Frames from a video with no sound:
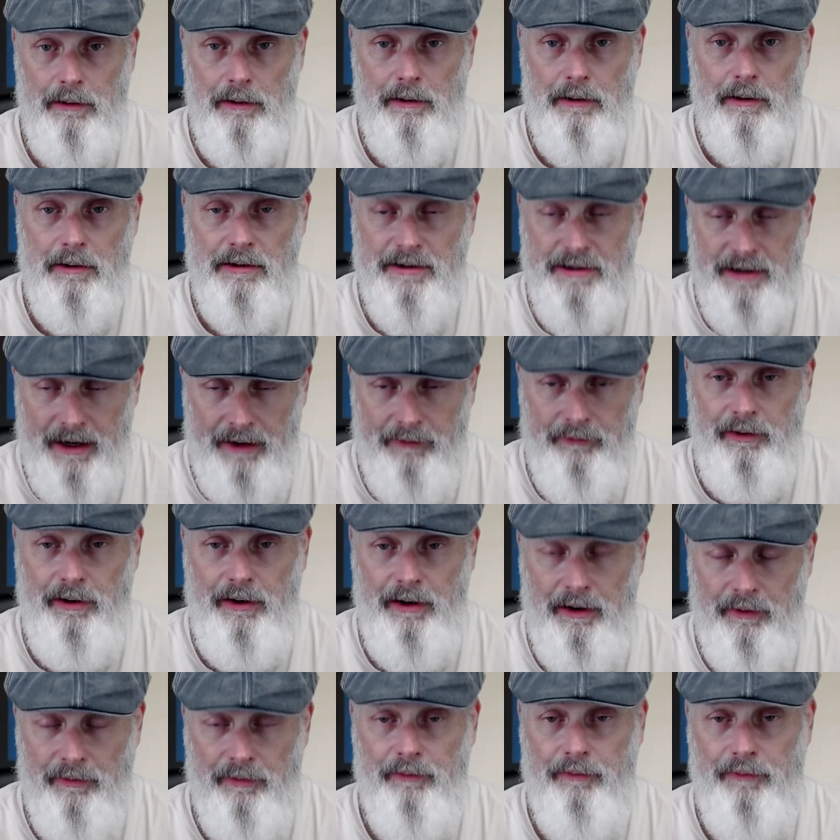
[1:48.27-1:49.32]
7
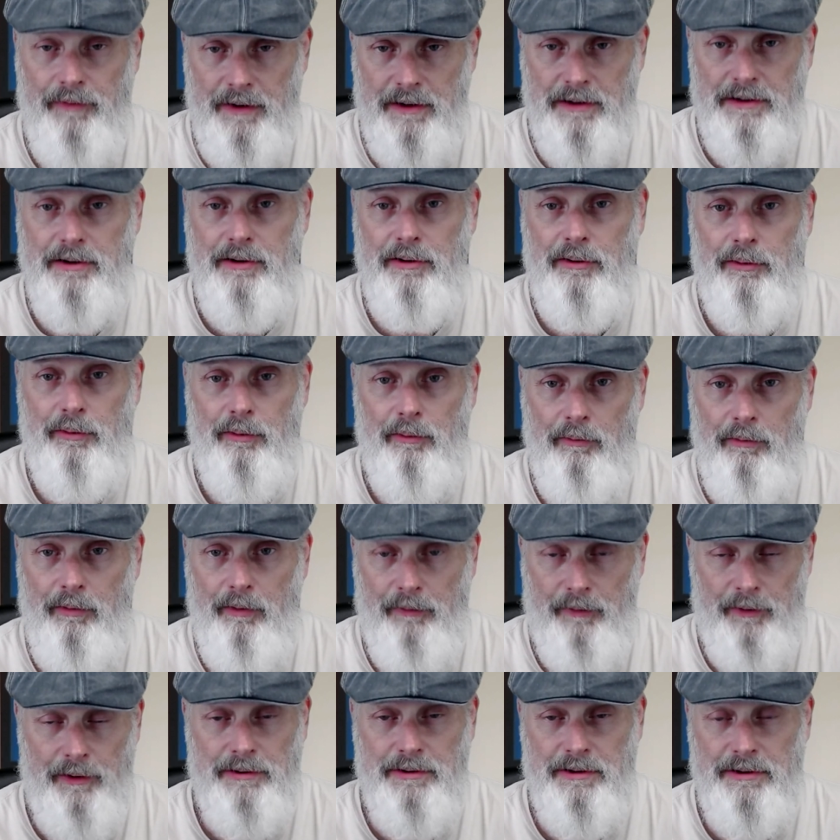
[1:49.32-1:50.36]
different physical
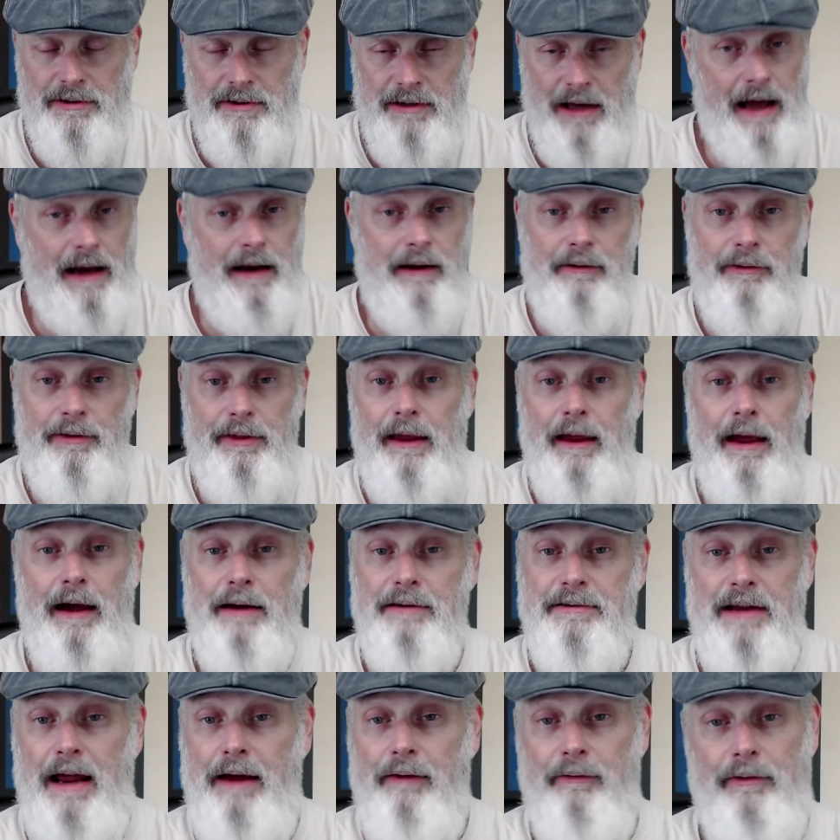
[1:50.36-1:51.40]
refrigerators. I don't think I
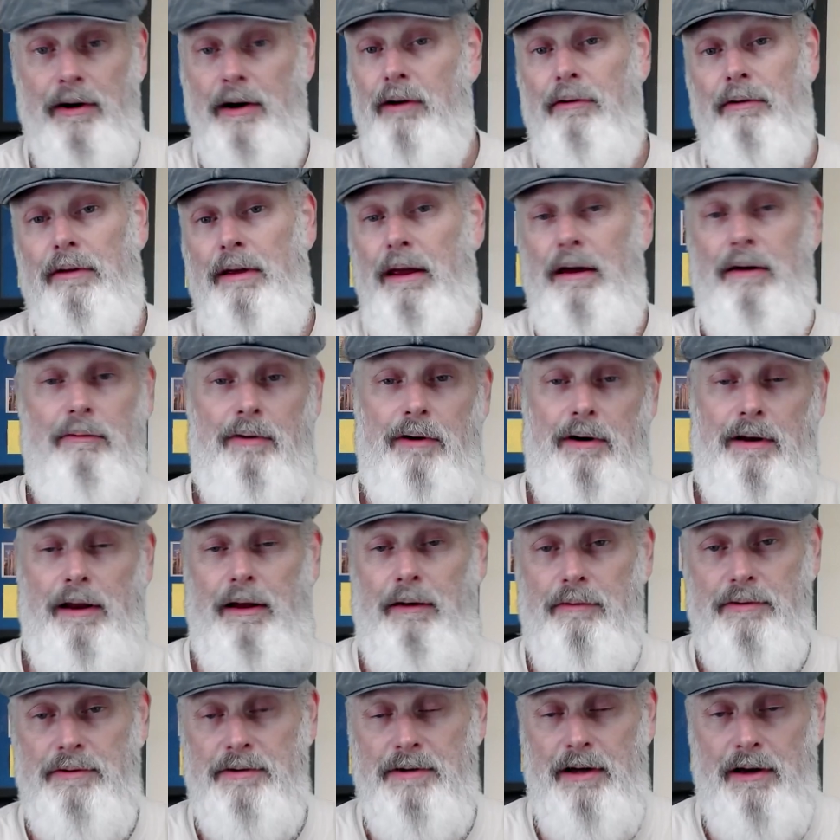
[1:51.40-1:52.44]
was ever going to get one
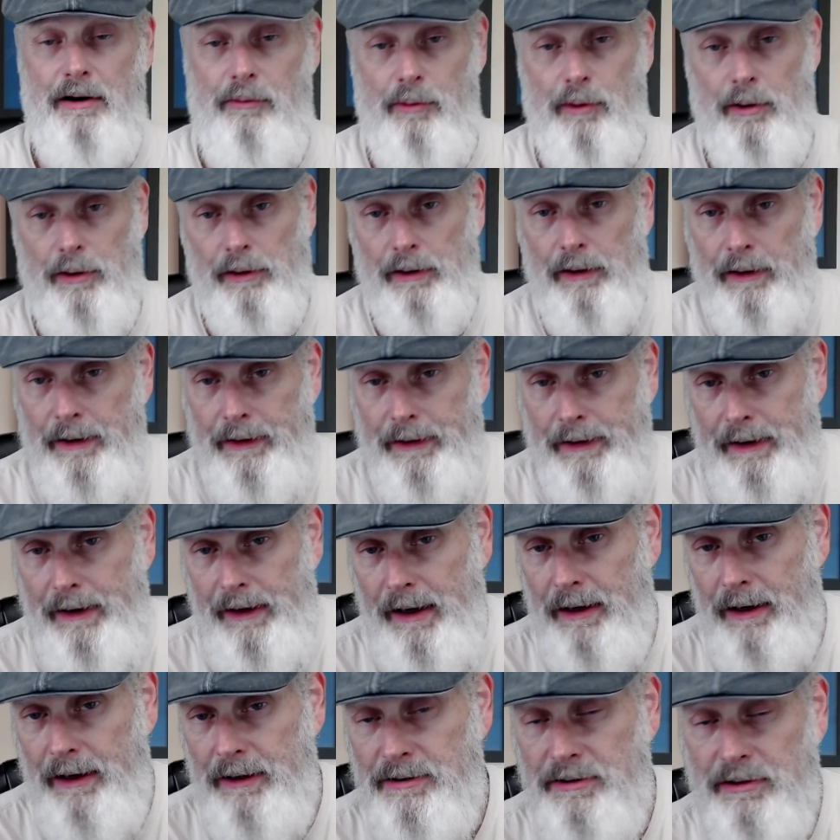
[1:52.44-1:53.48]
that was going to work.
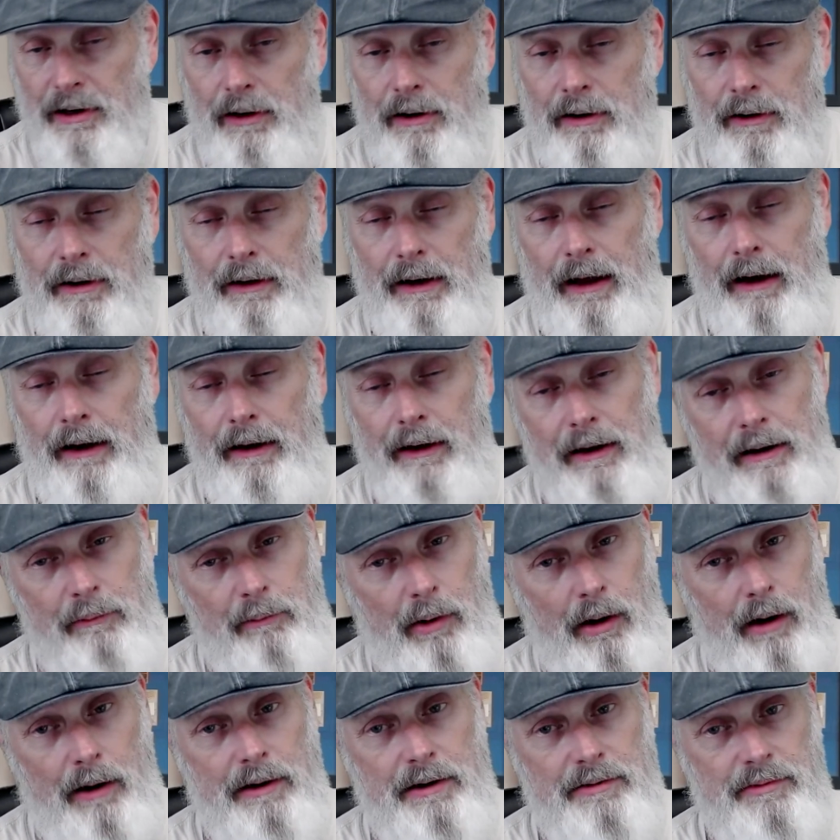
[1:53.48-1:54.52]
And to start it out, he'd
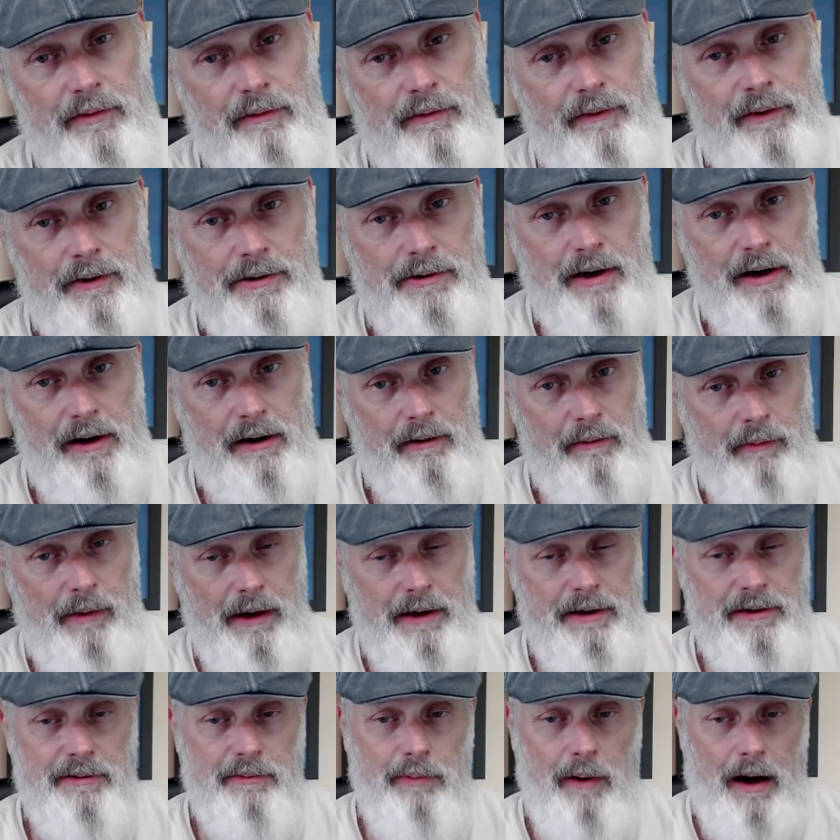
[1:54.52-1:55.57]
bought his refrigerator at a
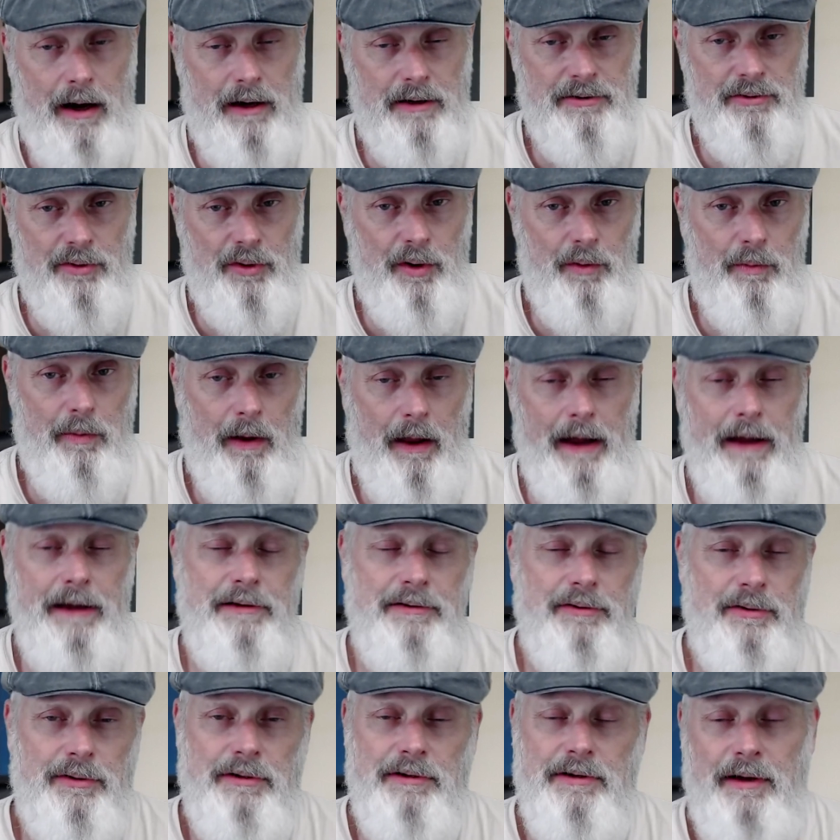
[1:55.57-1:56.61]
major box store, appliance
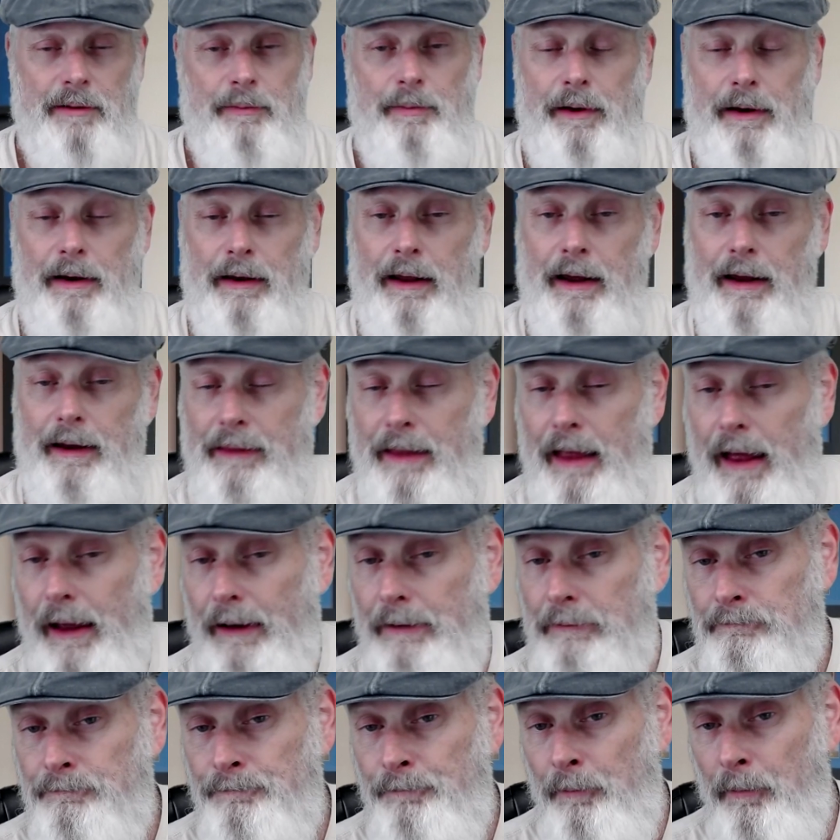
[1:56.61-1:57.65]
store, something like
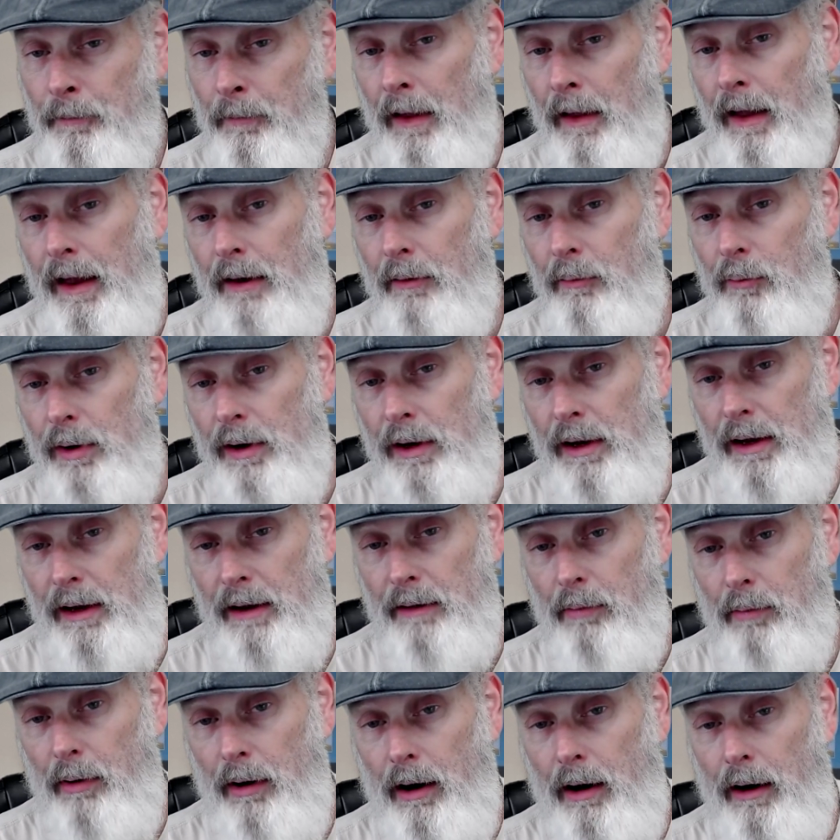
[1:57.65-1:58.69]
that. And when he
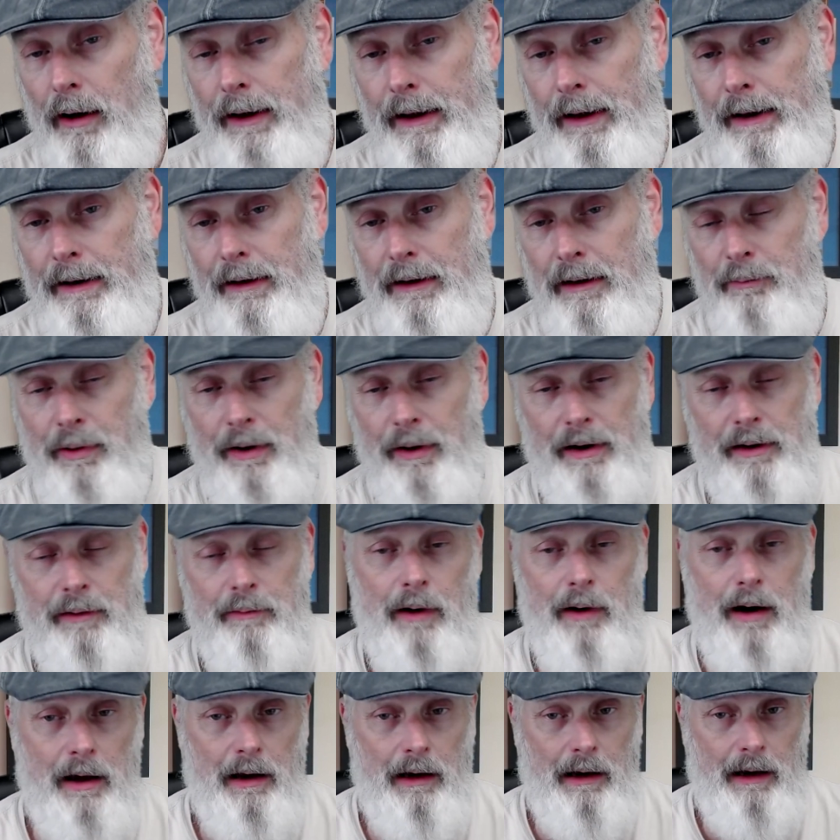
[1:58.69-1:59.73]
had bought it, he picked a
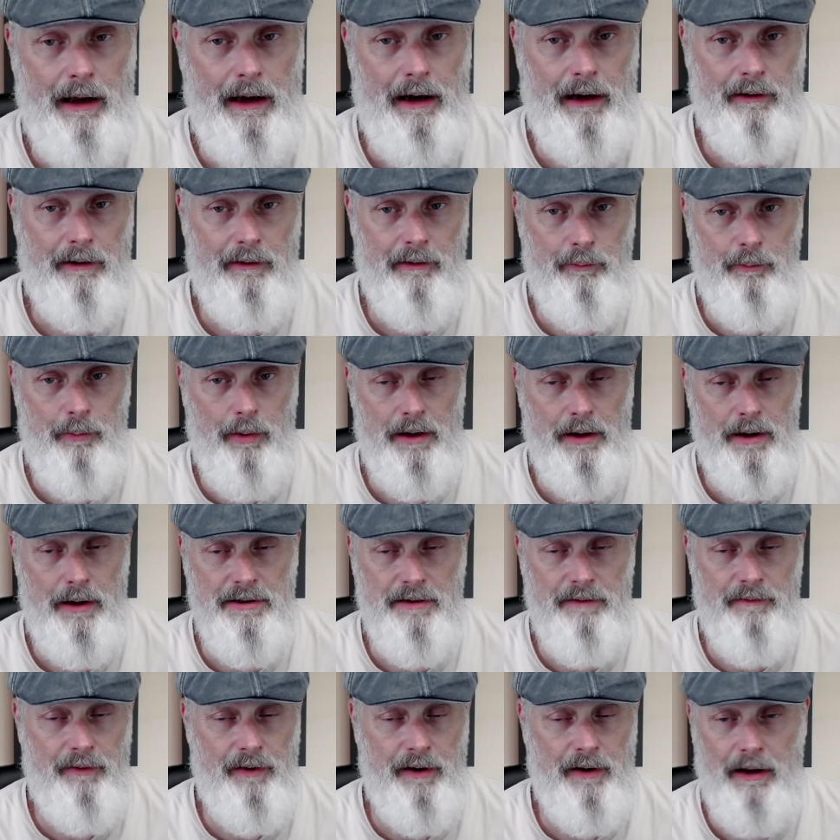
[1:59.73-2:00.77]
model out,
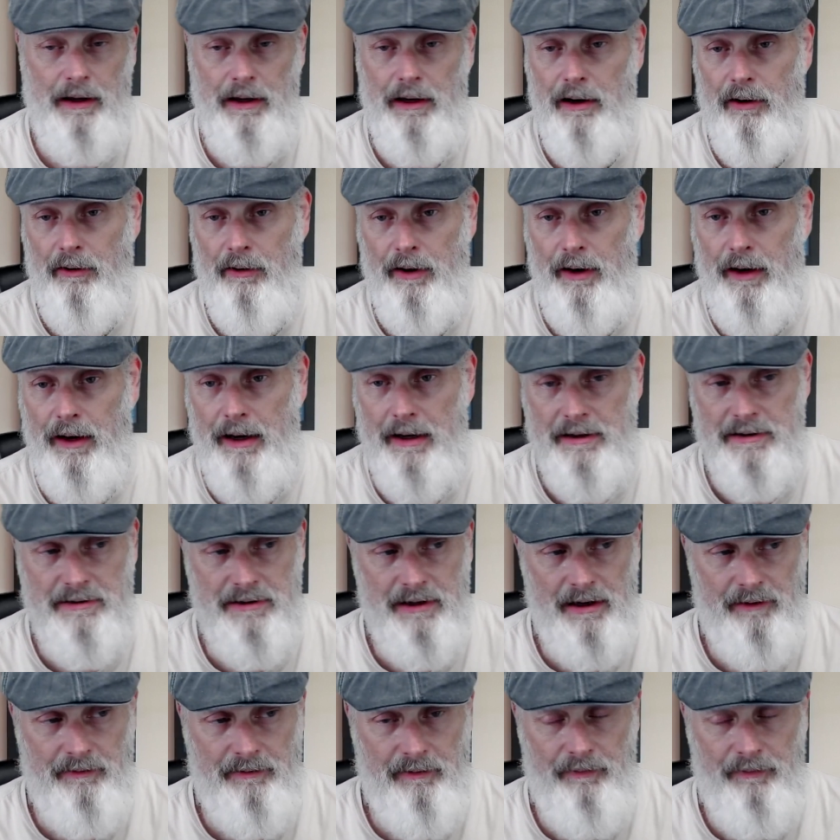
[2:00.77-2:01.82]
budget friendly and all that kind of
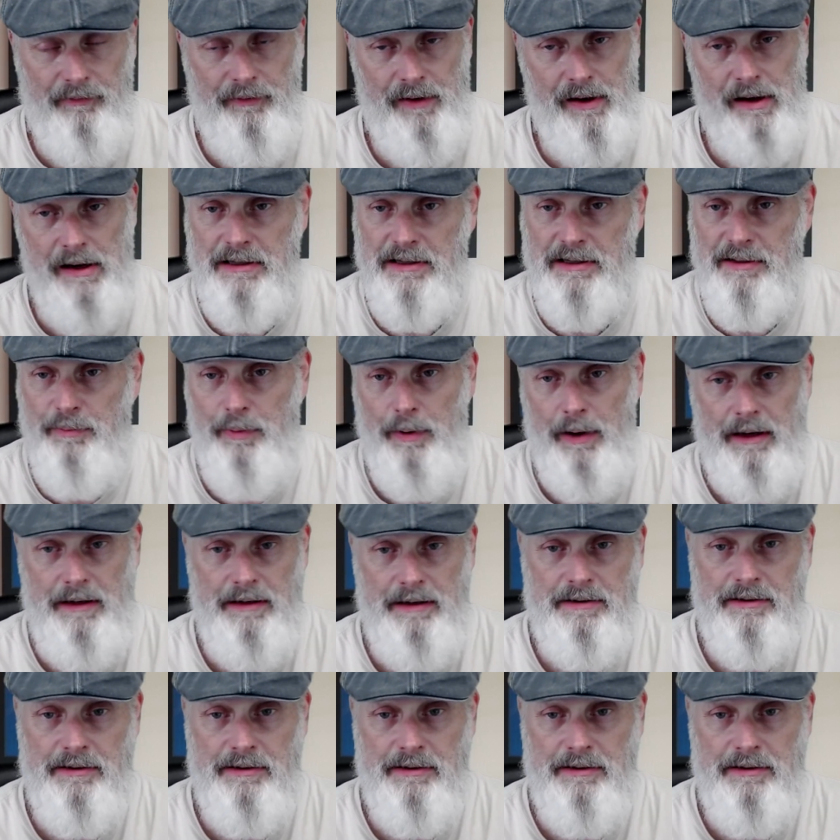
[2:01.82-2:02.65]
stuff to fit his space and